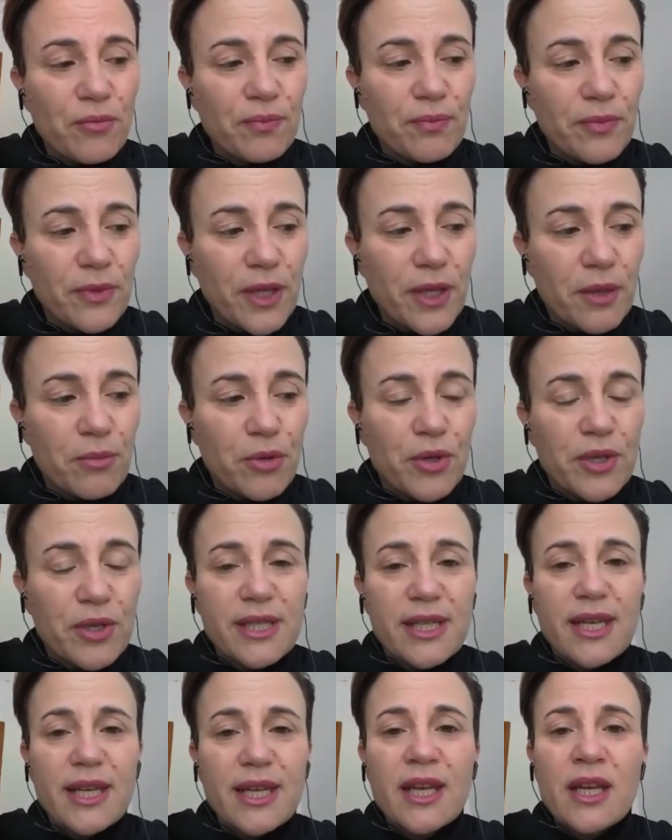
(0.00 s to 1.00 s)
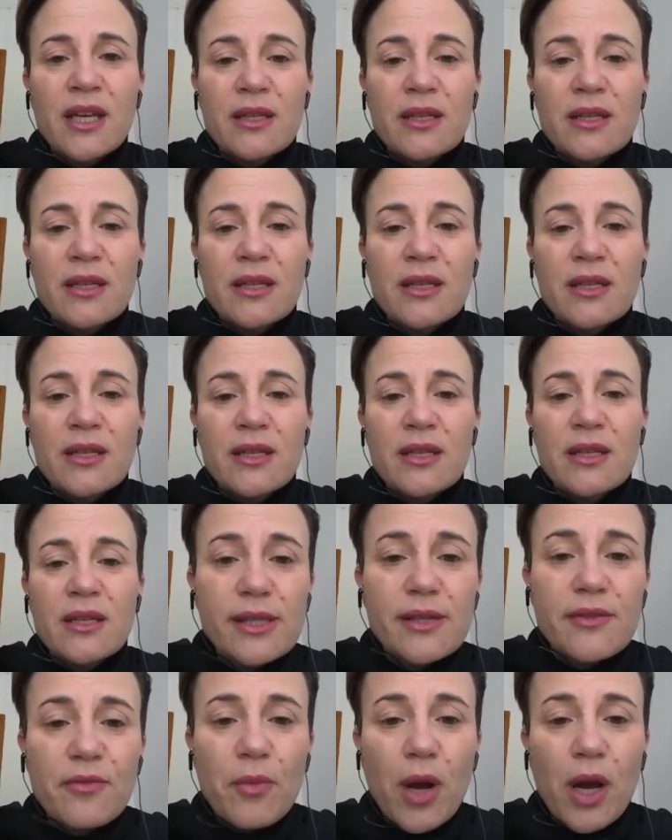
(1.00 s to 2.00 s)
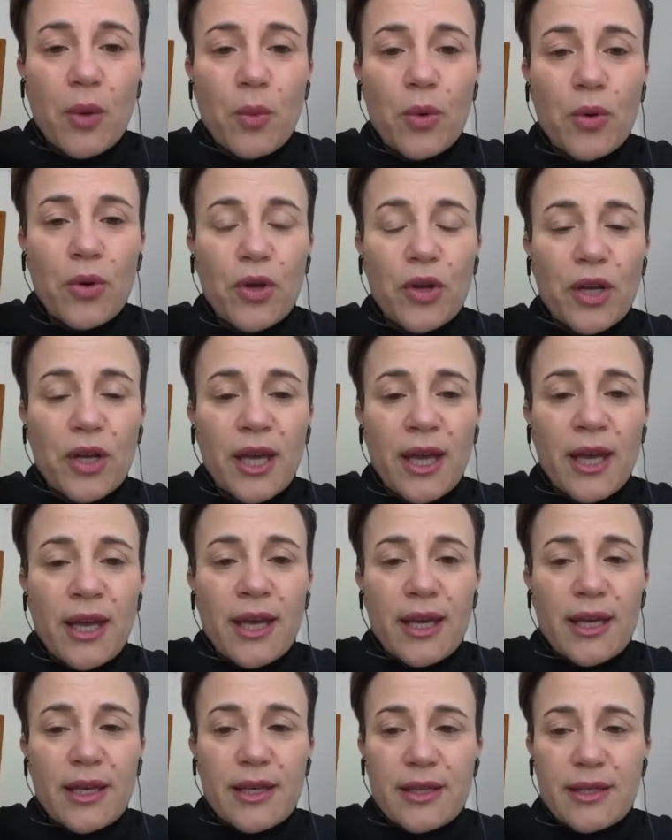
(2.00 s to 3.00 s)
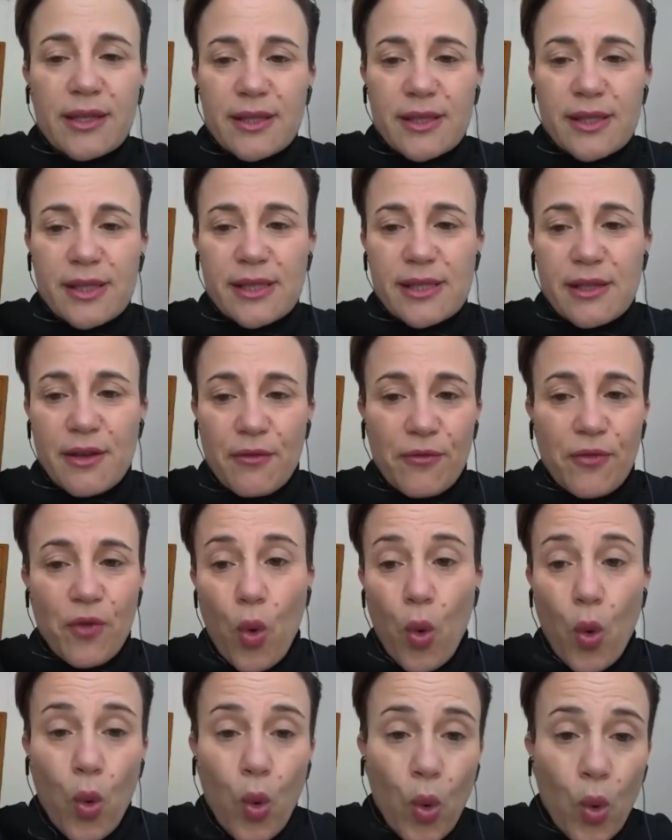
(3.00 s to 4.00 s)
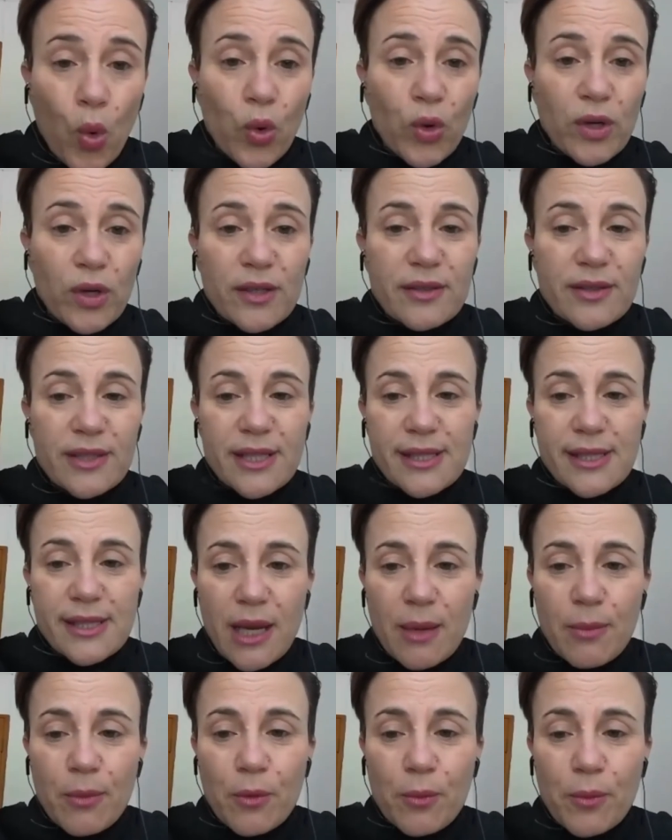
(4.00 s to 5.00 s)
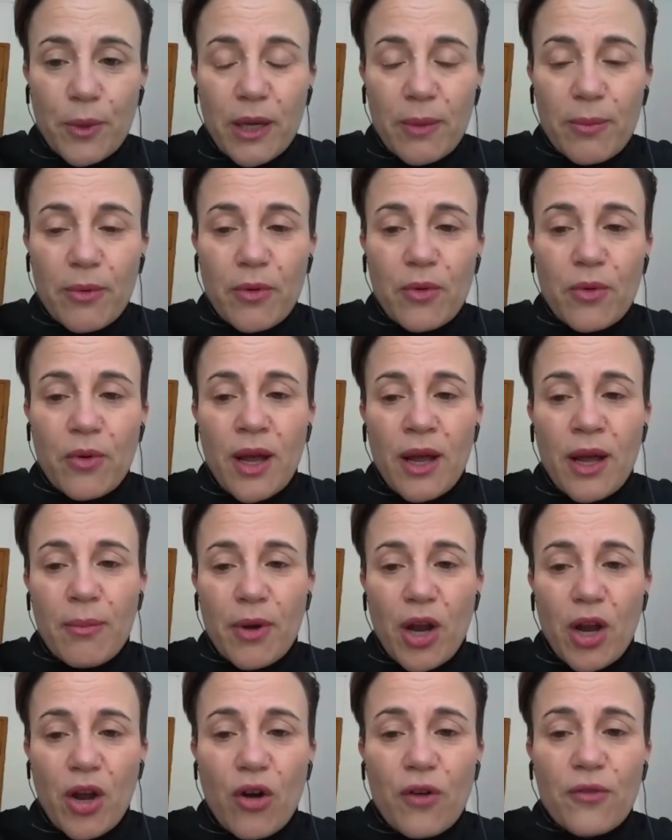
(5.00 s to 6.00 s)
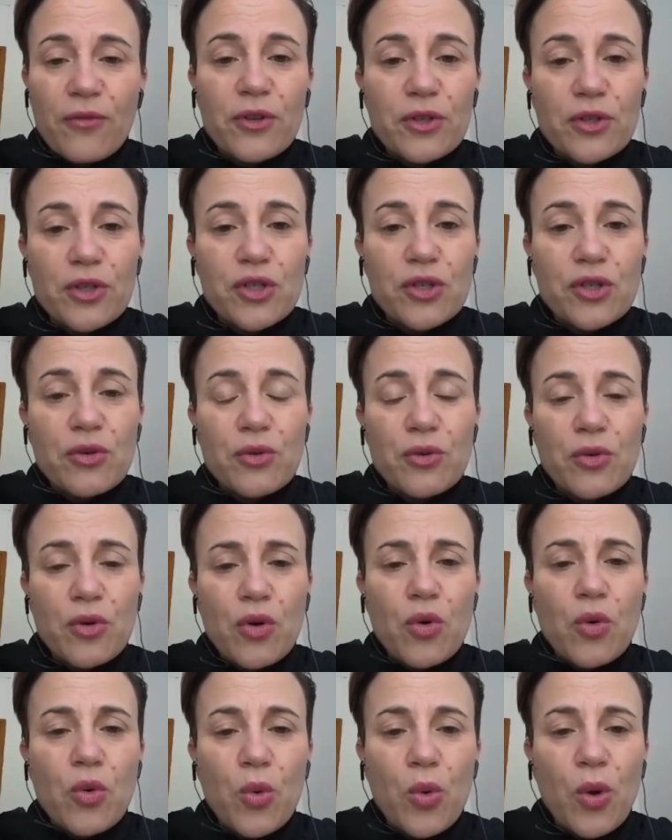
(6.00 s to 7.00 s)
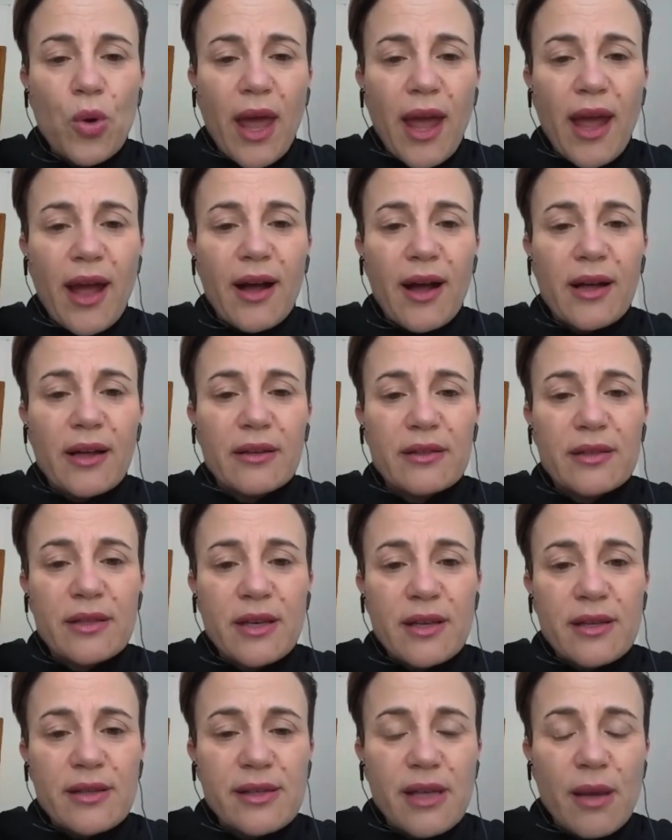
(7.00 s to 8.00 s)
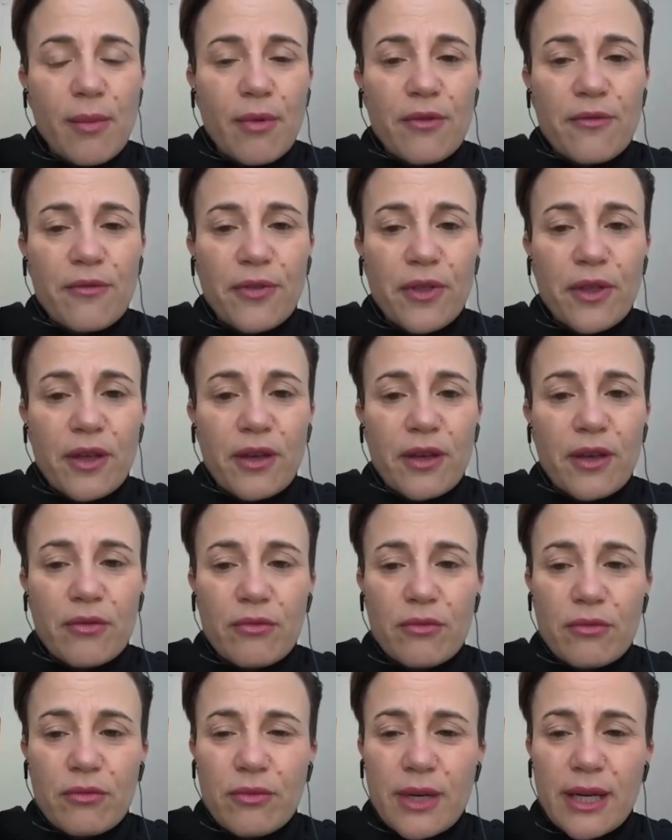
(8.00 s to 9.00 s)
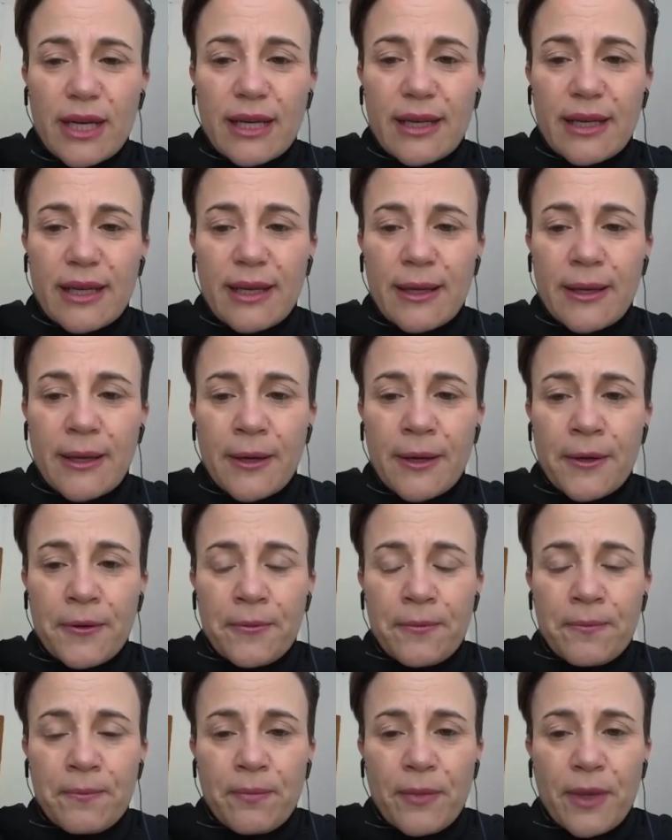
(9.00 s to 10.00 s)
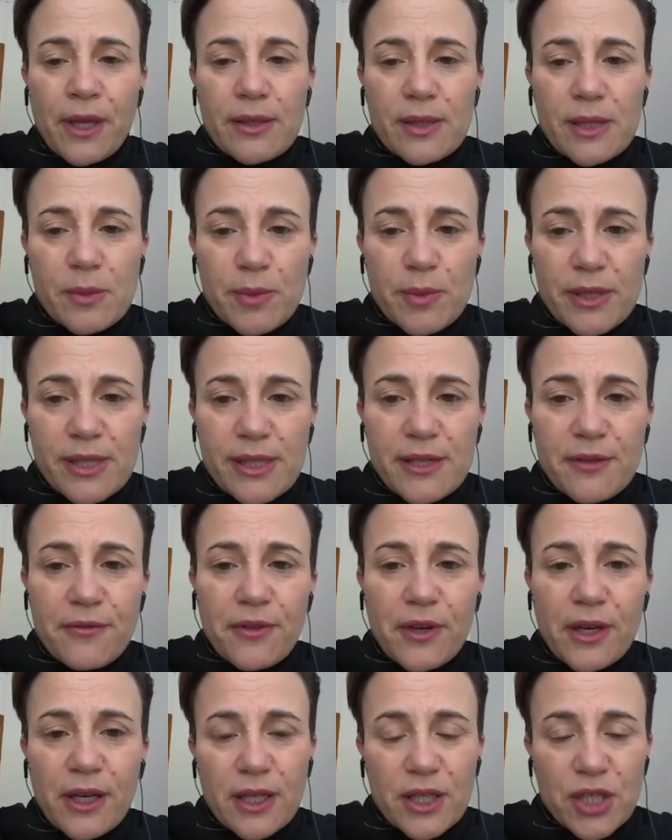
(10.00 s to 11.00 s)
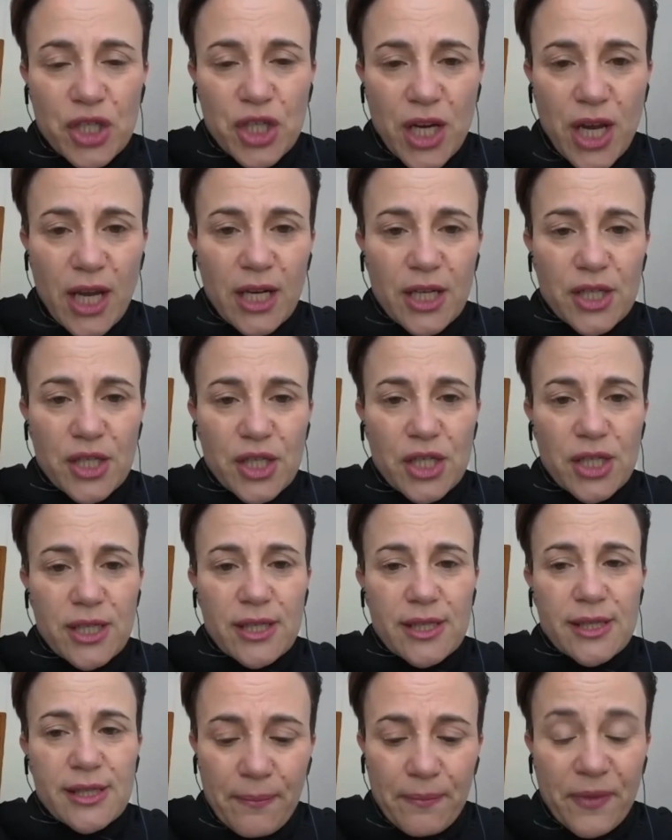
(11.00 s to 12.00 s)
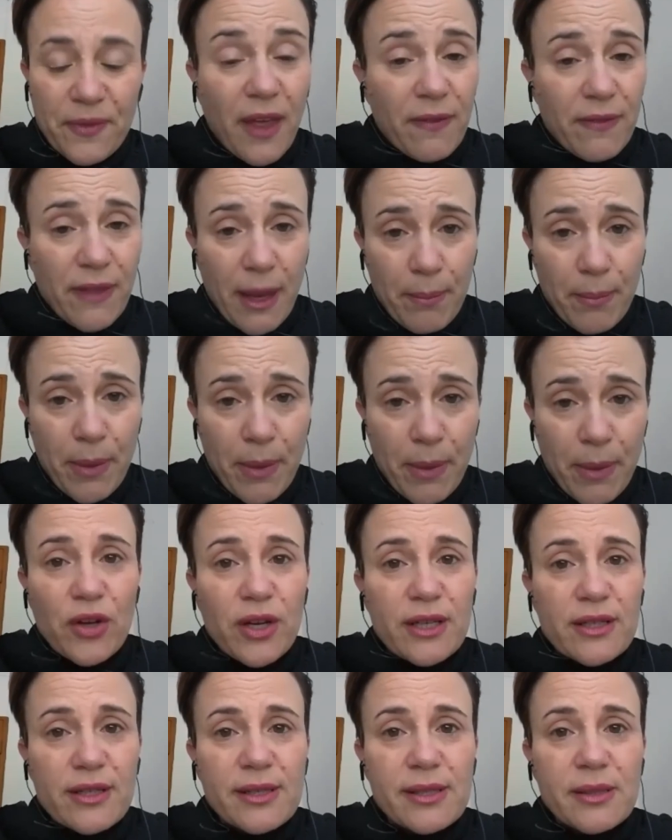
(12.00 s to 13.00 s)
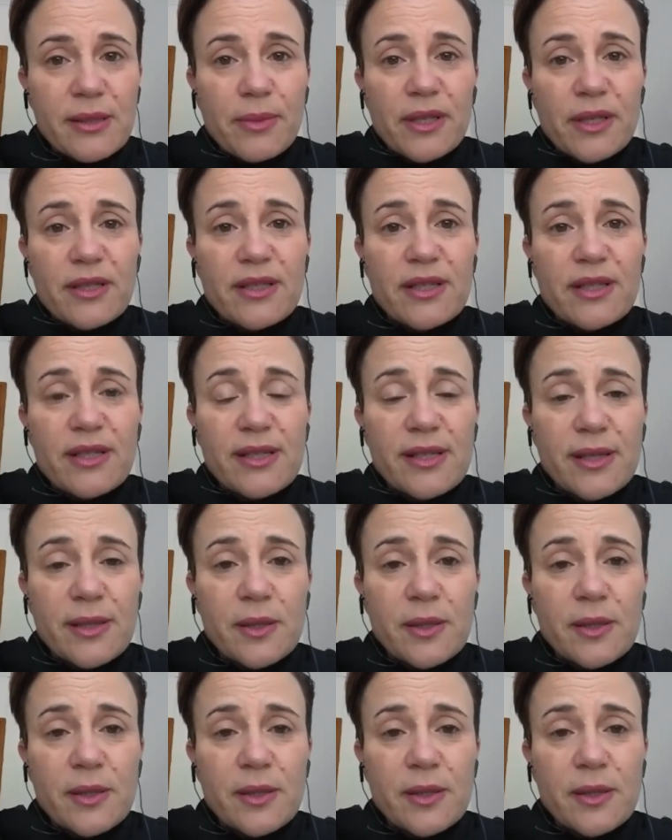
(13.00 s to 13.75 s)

community. So lots of my work is for all disabled people, but I often do call out some of the really specific challenges that people with learning disabilities